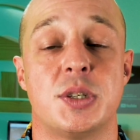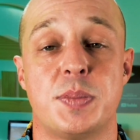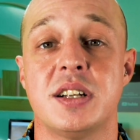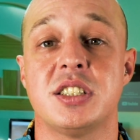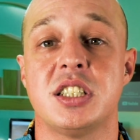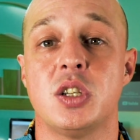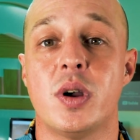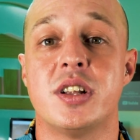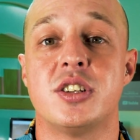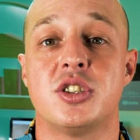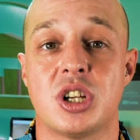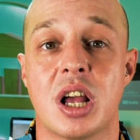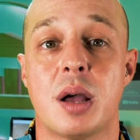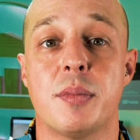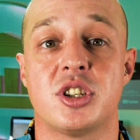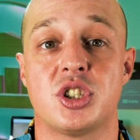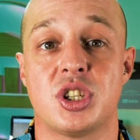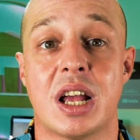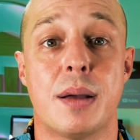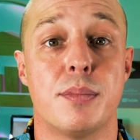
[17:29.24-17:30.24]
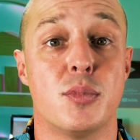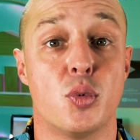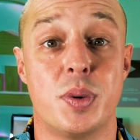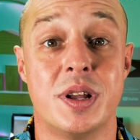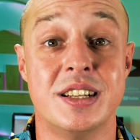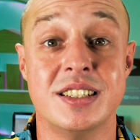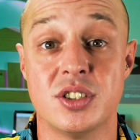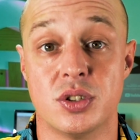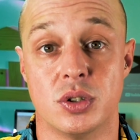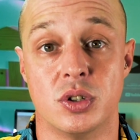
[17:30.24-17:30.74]
especially when Chama Cha
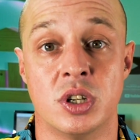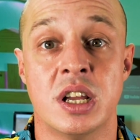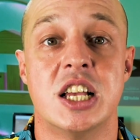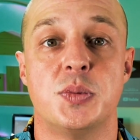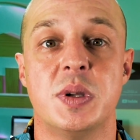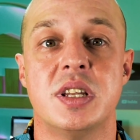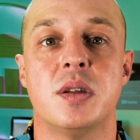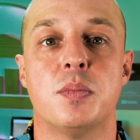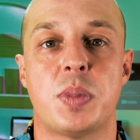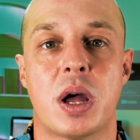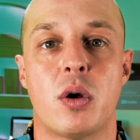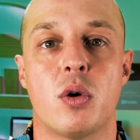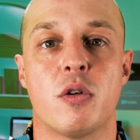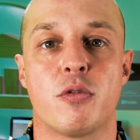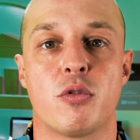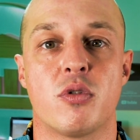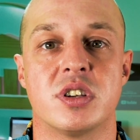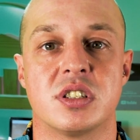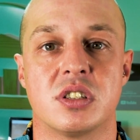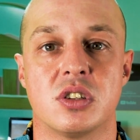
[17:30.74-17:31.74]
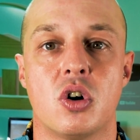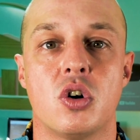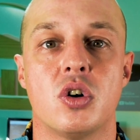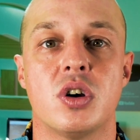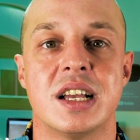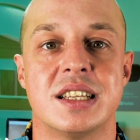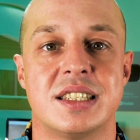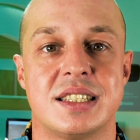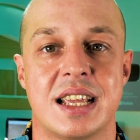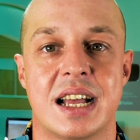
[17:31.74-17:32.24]
Mapinduzi has been in power for as long
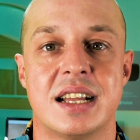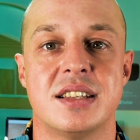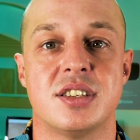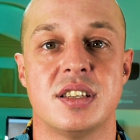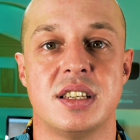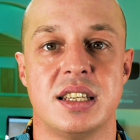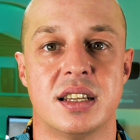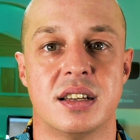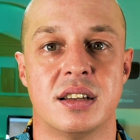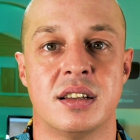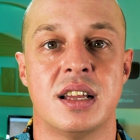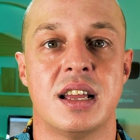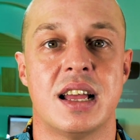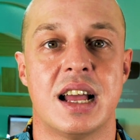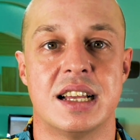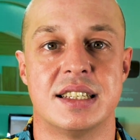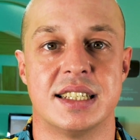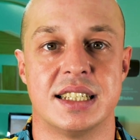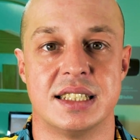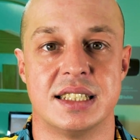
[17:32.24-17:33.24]
as Tanzania has